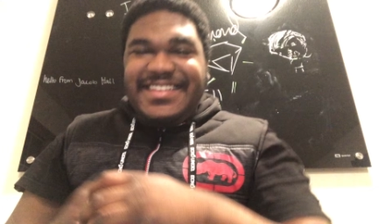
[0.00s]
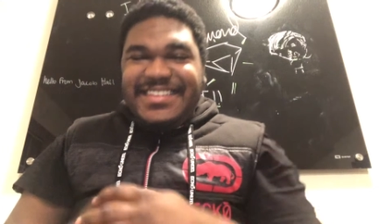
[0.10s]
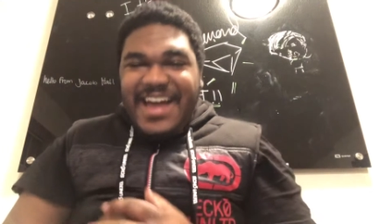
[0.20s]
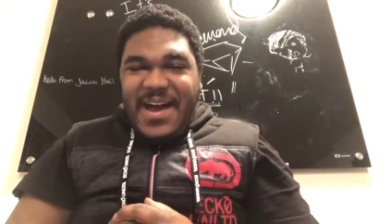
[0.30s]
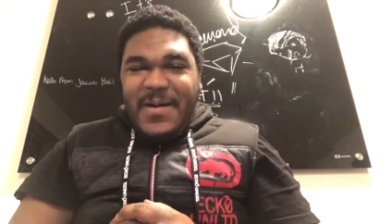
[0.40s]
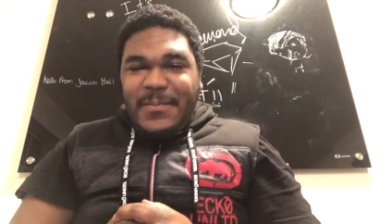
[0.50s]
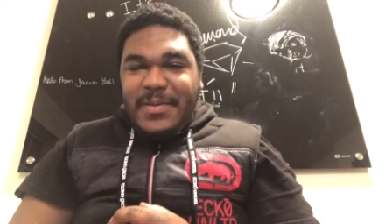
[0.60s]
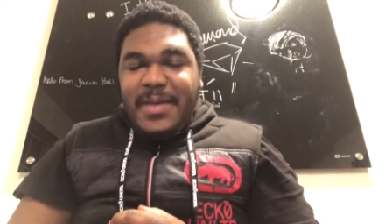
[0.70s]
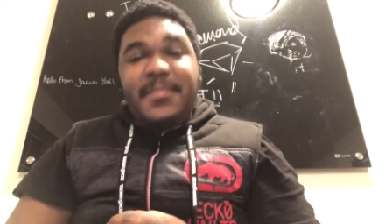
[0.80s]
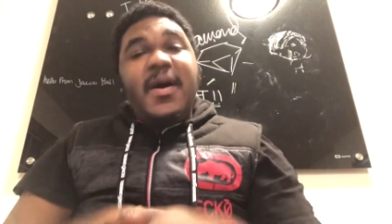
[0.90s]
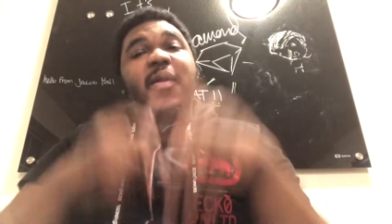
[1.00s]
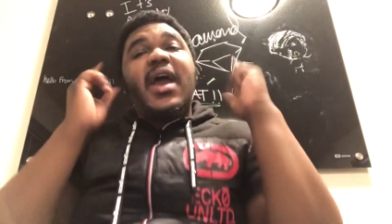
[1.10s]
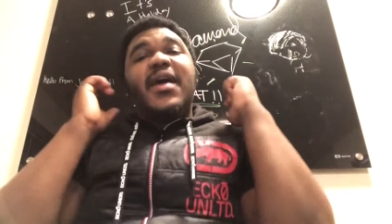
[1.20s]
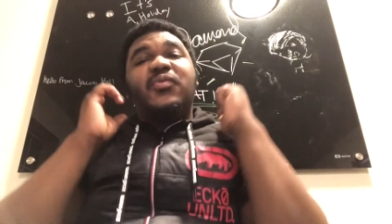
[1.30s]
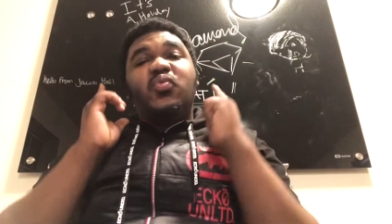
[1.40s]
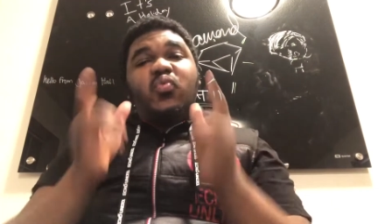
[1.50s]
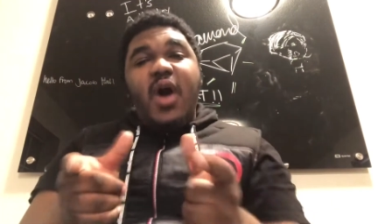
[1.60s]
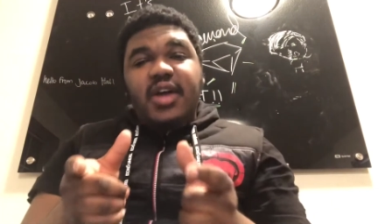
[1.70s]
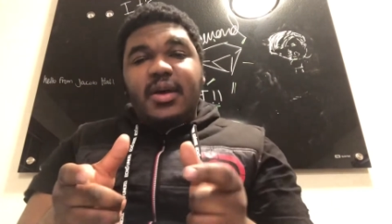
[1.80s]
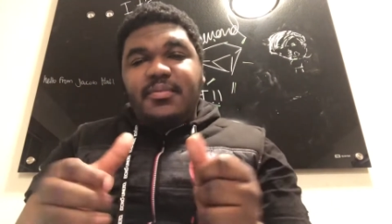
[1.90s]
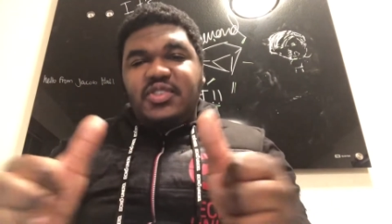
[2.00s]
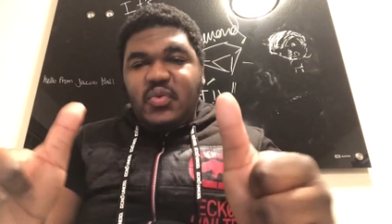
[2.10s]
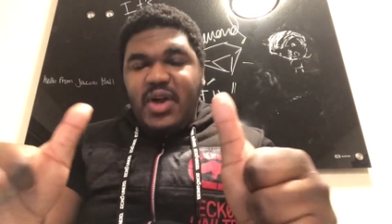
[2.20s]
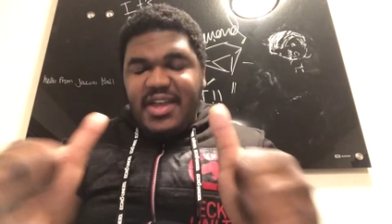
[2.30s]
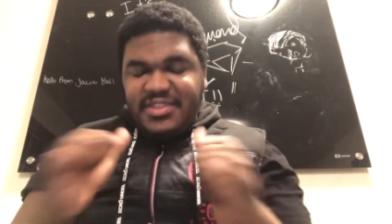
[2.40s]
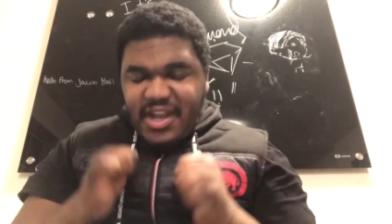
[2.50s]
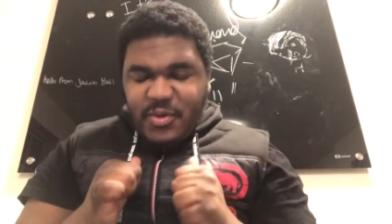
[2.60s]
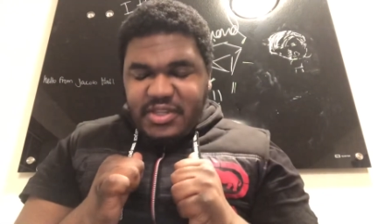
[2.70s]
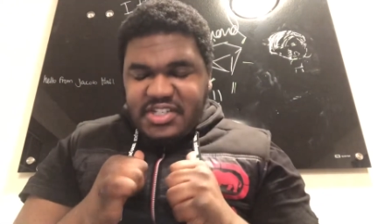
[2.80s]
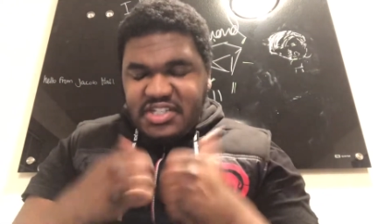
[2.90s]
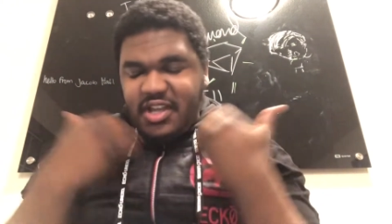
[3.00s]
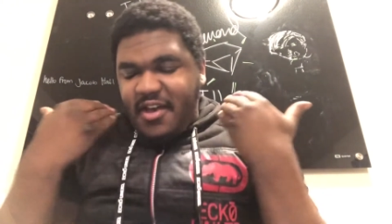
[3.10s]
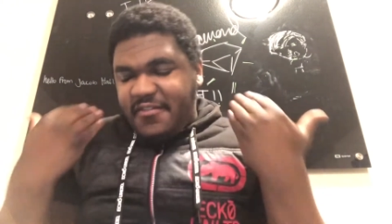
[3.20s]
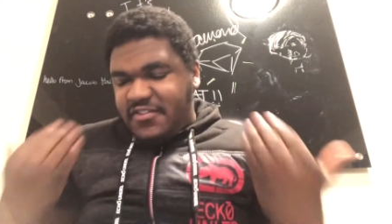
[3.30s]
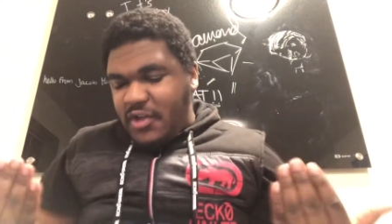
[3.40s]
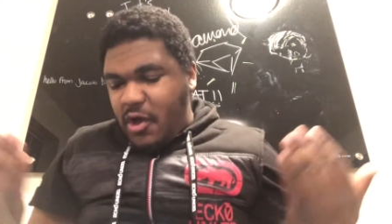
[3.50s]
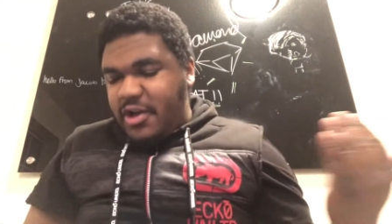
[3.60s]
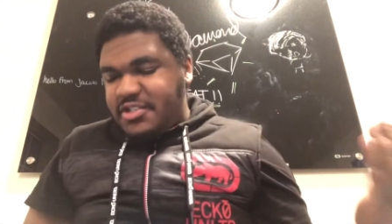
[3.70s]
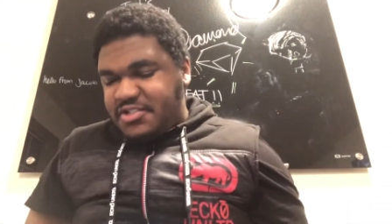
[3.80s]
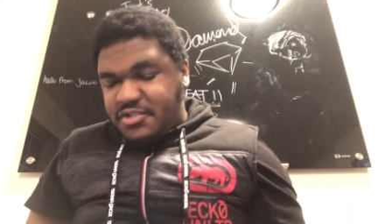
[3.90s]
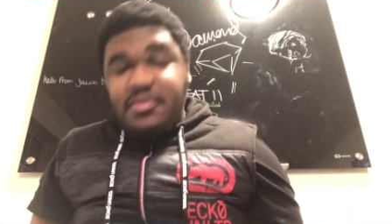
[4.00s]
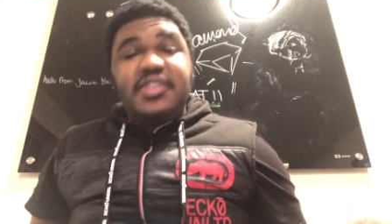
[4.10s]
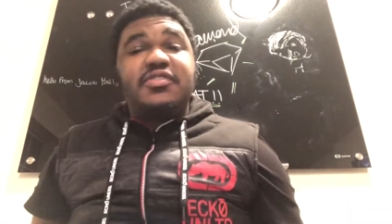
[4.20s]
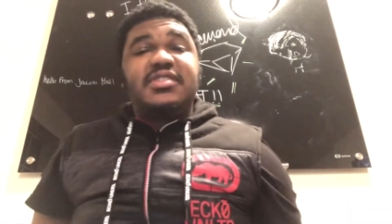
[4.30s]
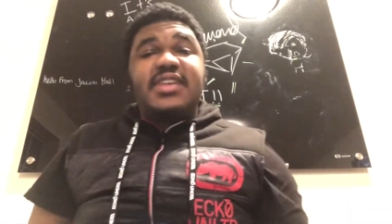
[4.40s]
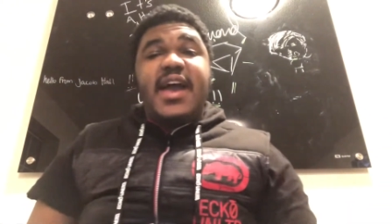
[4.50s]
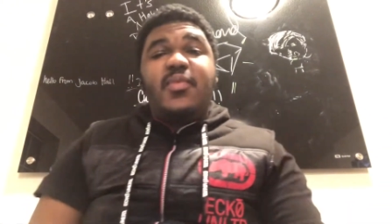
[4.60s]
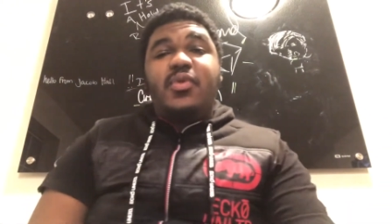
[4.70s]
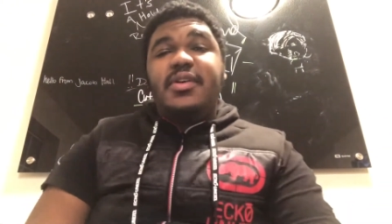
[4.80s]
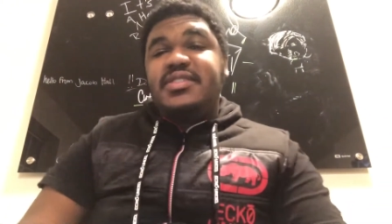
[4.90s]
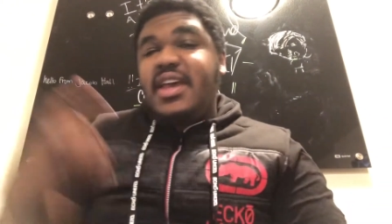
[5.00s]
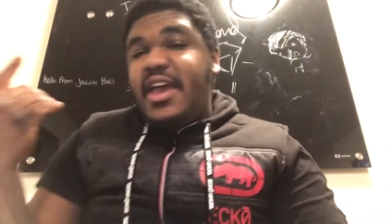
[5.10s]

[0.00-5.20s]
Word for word: Hello, people, and welcome to another edition of yours truly, Josiah Willis.